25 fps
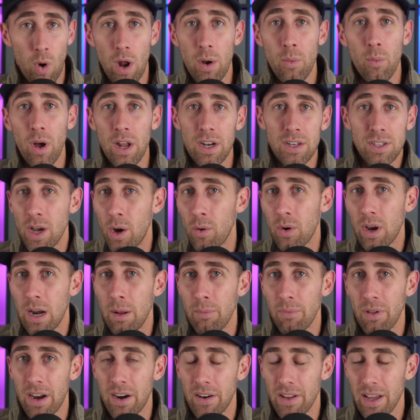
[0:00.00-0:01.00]
one one token
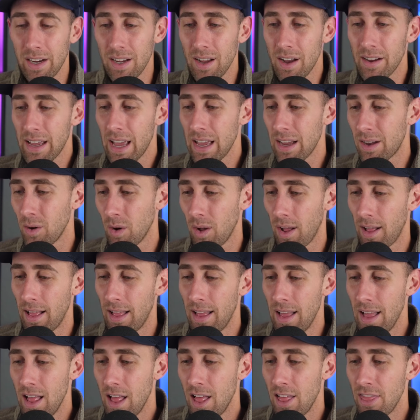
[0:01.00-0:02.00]
in play, you're like, okay, cool,
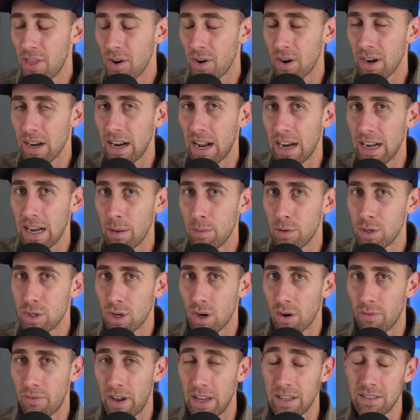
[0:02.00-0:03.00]
thirty-nine damage to
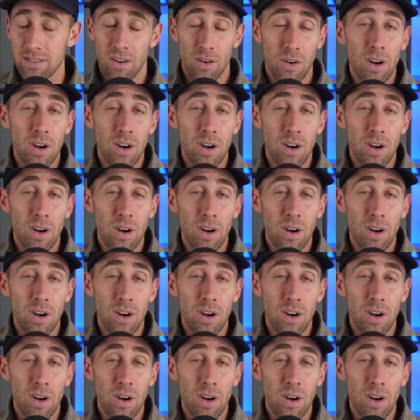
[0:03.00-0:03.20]
your face.